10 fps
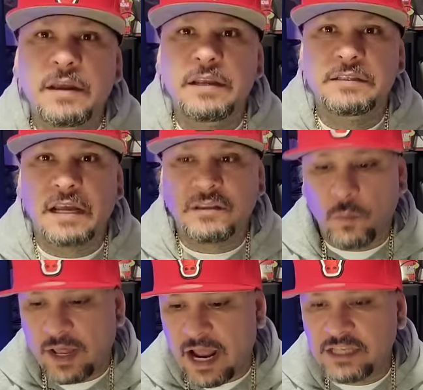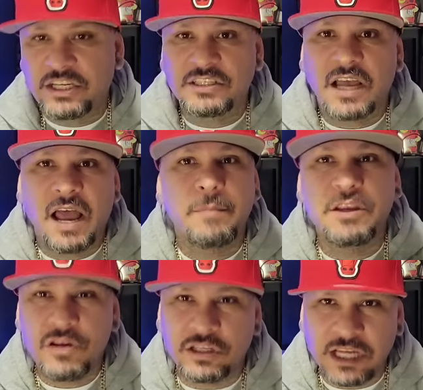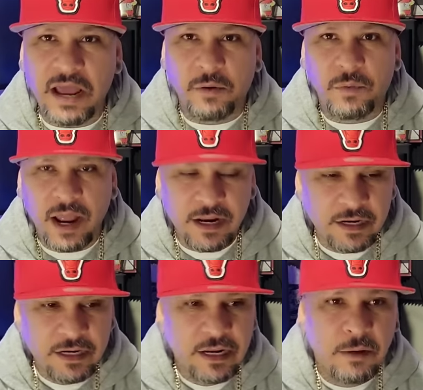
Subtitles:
He's got the huaraches. I mean, you could tell, right?